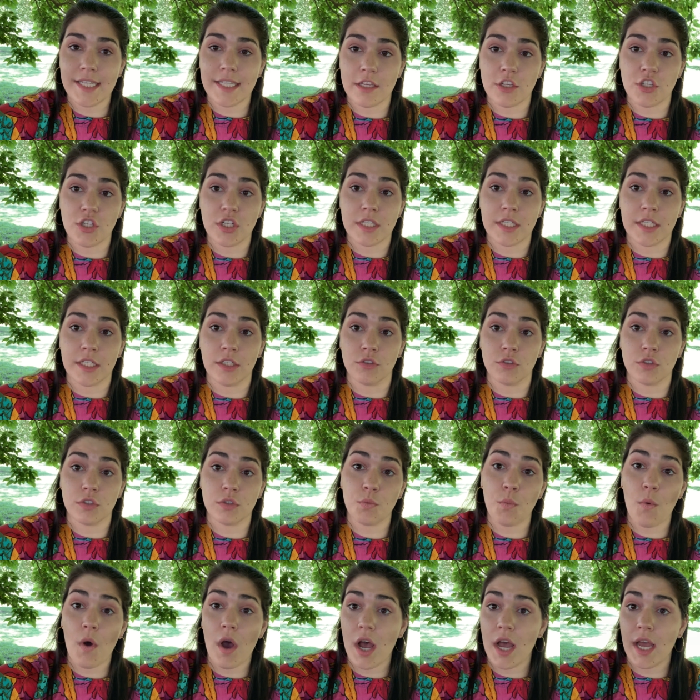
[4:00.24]
such as Teal
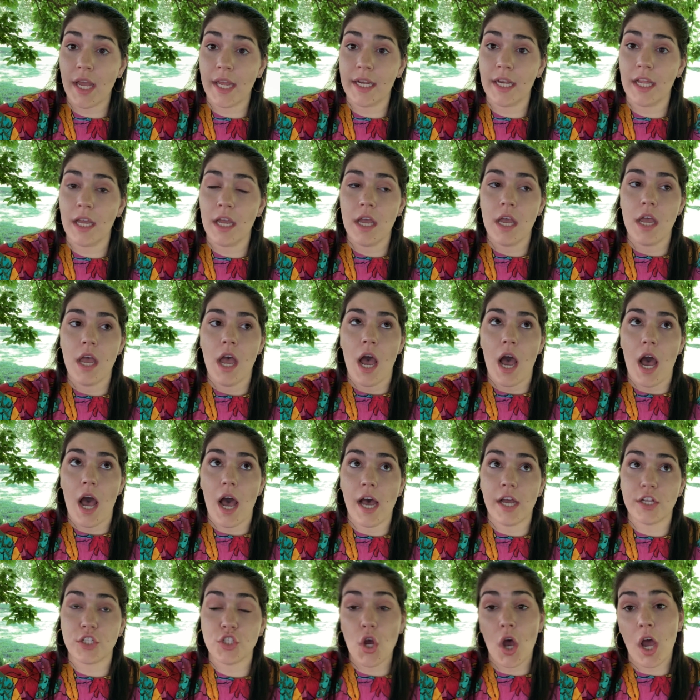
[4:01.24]
Swan,
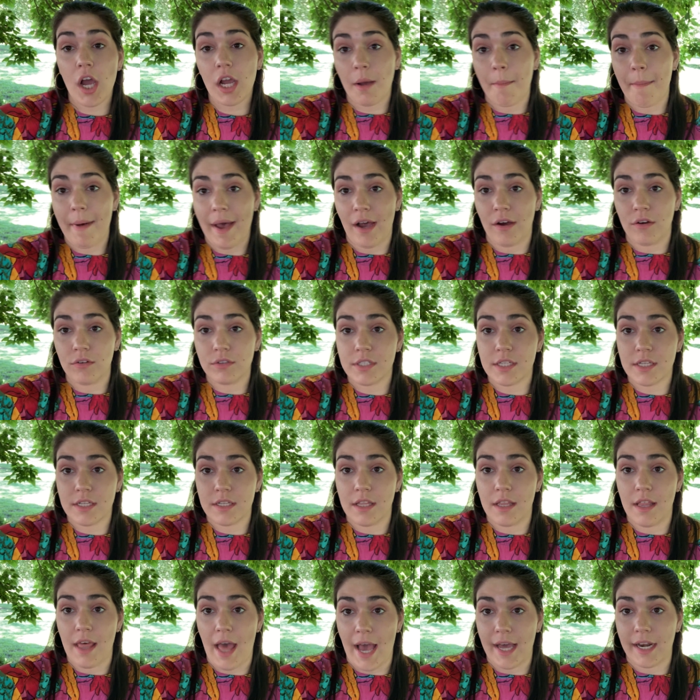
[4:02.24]
uh, talk about
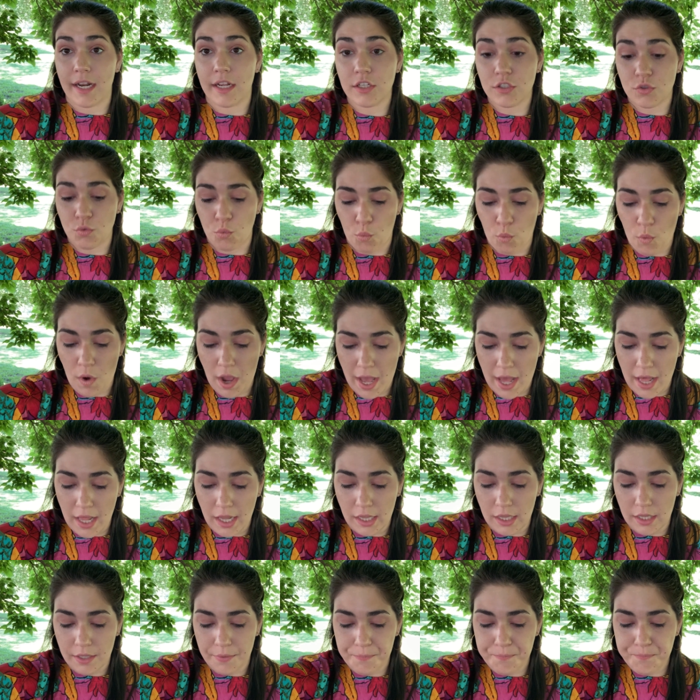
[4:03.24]
that as
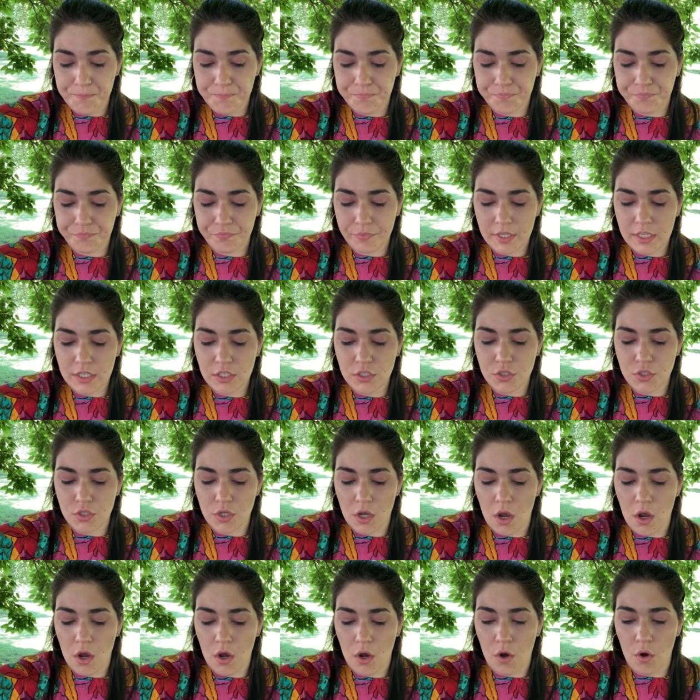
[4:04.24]
well.
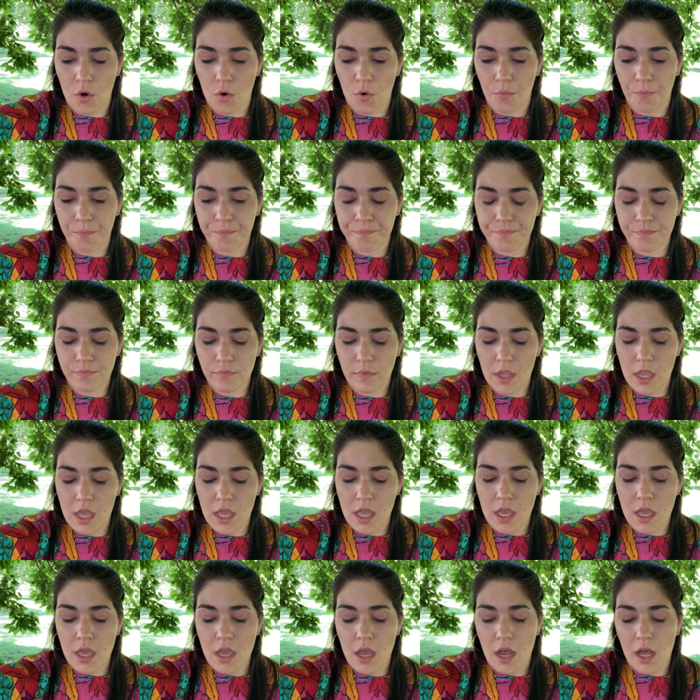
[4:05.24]
So
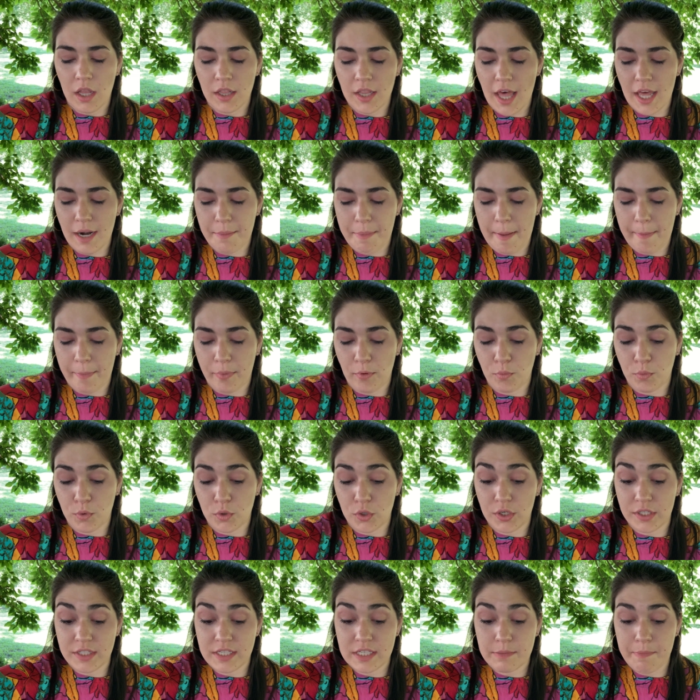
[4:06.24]
a lot of people
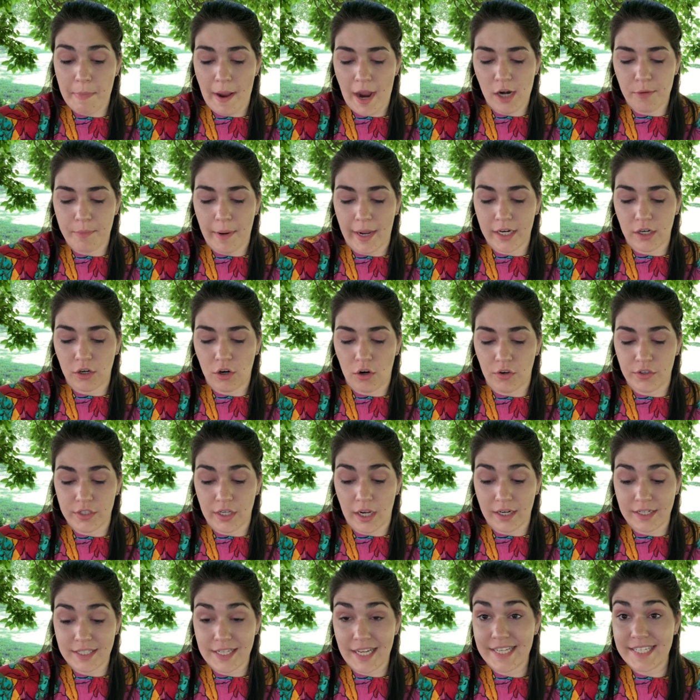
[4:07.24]
were inspired by Carl
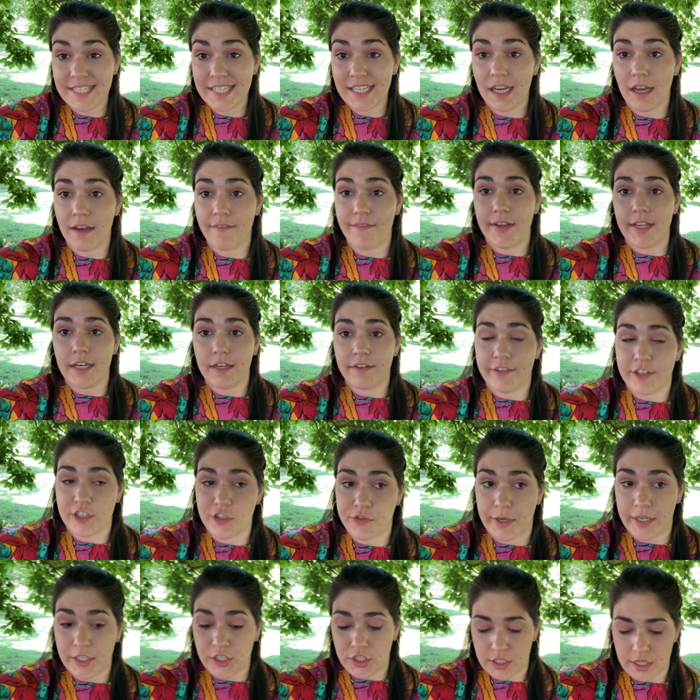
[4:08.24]
Jung's idea of
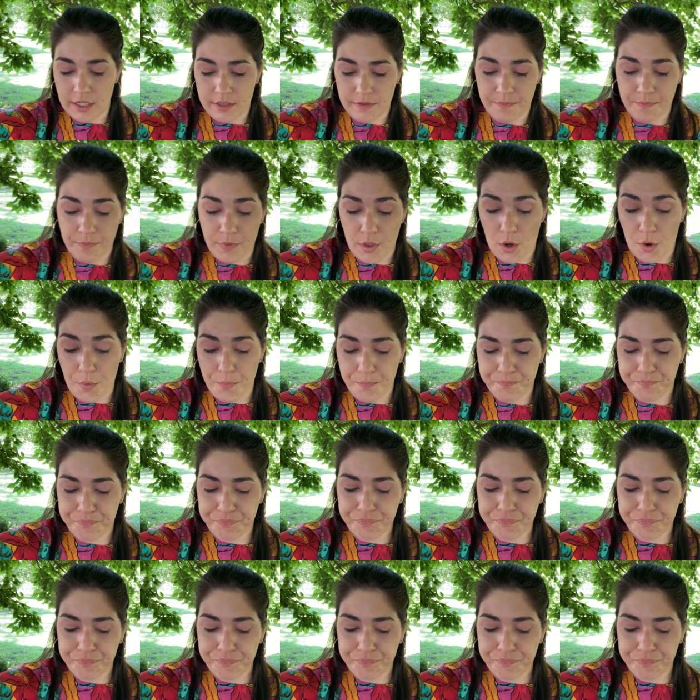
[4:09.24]
individuation though.